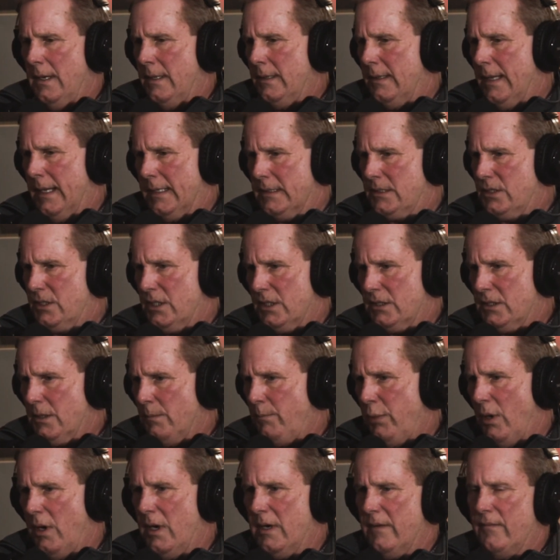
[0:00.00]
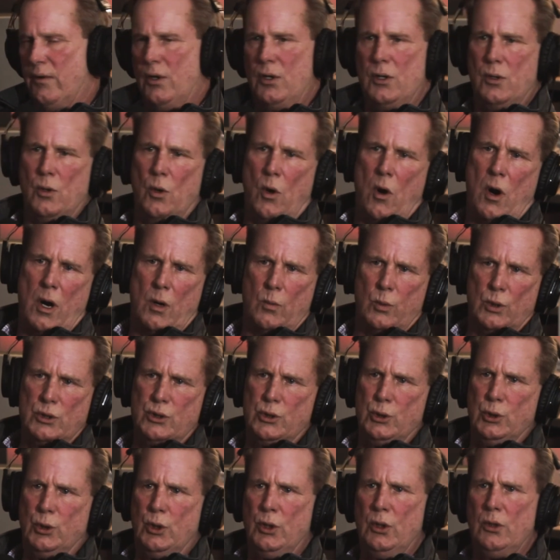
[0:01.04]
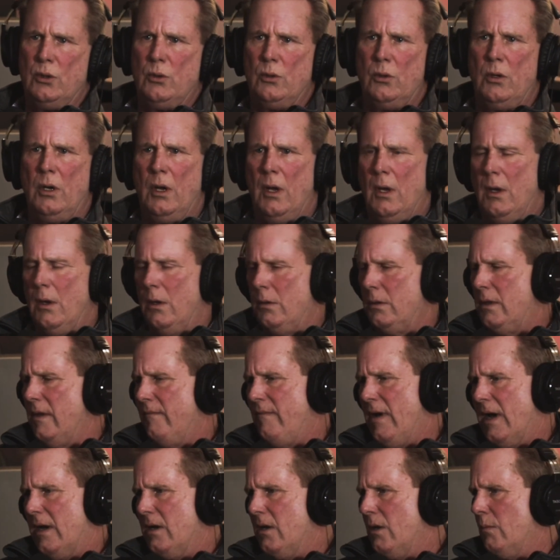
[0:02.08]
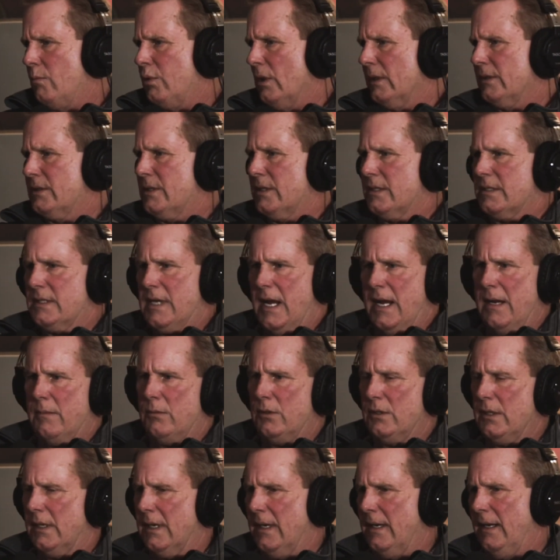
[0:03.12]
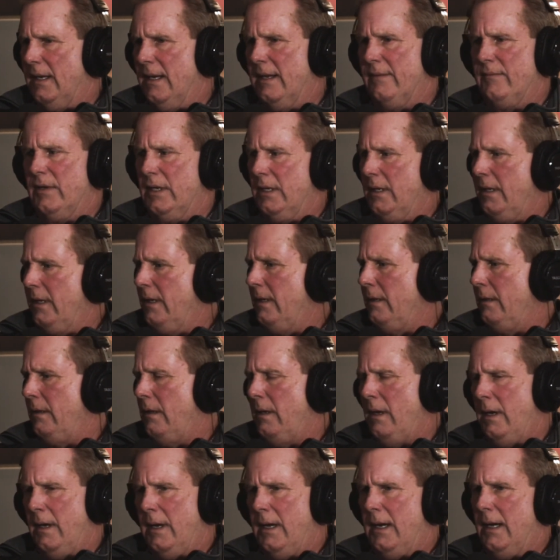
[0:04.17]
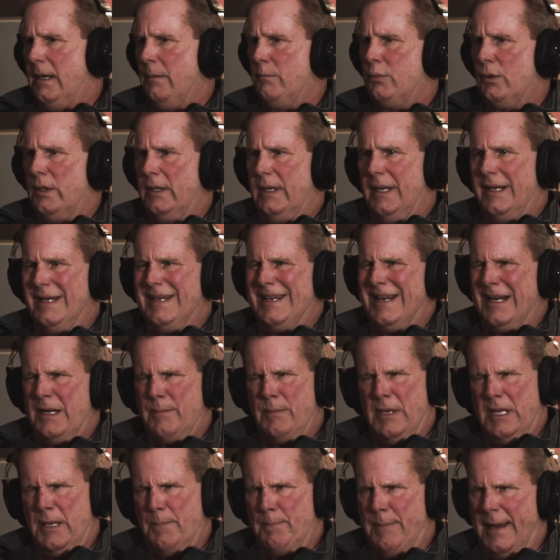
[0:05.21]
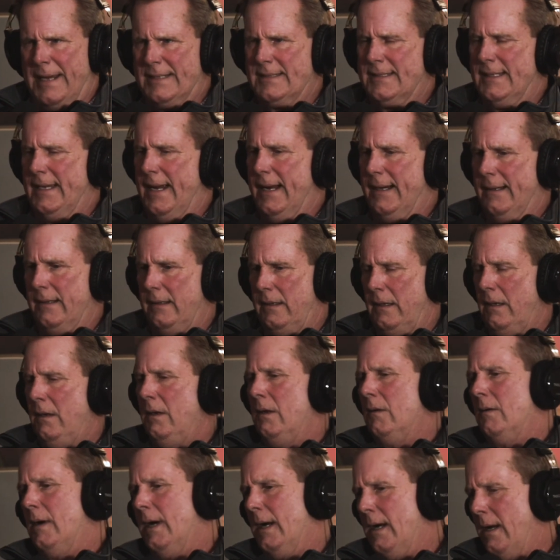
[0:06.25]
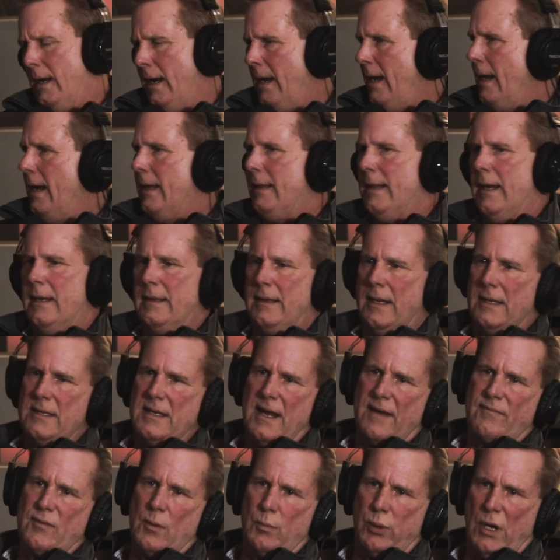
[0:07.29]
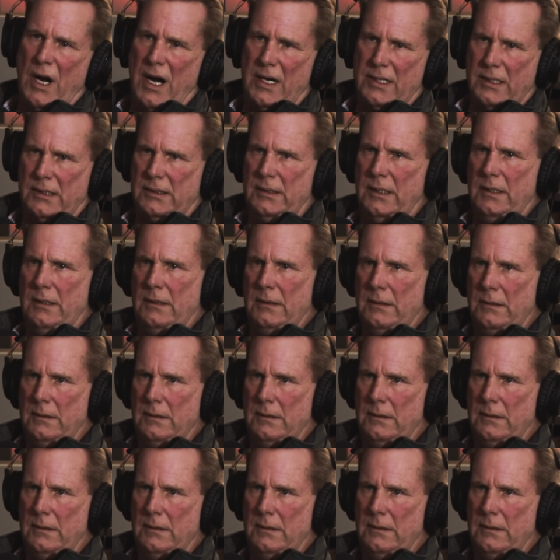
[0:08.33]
that's just a part of who you are, what you do, the value you bring to the table. You got to live it, eat it, breathe it, and you got to be the best at it, right? And then you have the product.